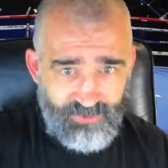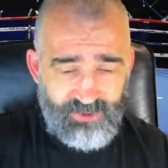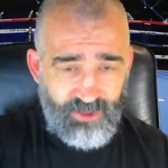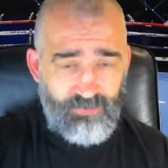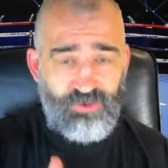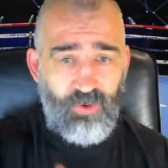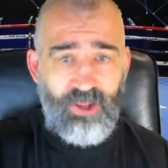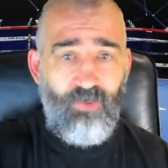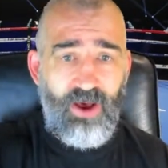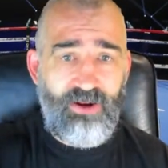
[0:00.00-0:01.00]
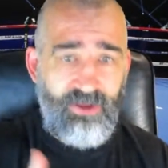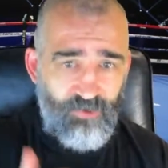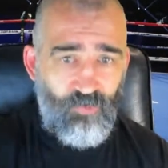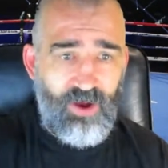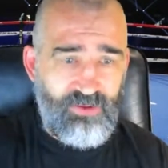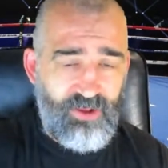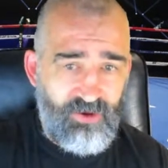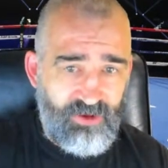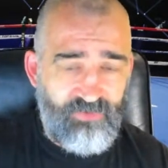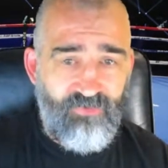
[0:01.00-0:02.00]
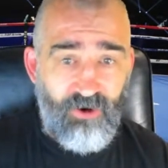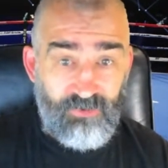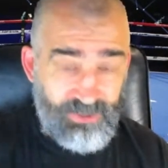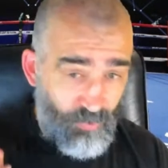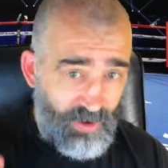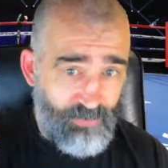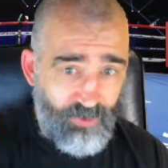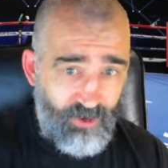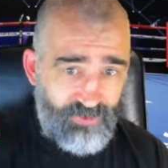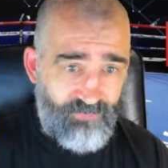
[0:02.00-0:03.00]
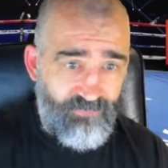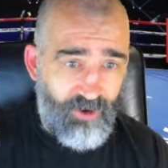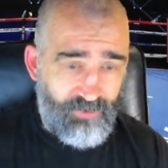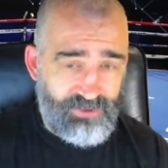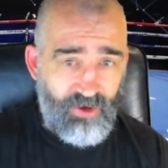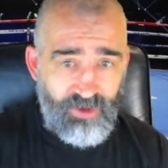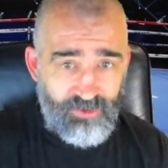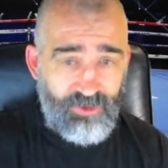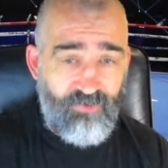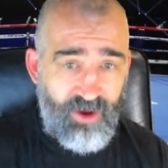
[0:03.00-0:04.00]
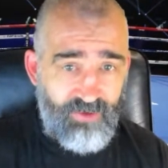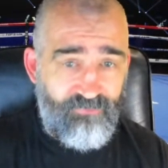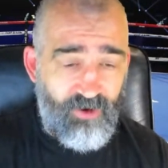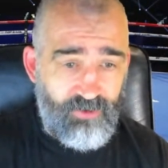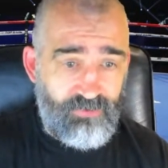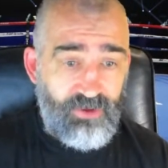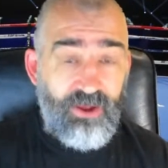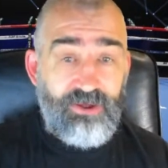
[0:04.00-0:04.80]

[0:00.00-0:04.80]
So they were 21-1 going into the finals. They won both the finals going into the grand final.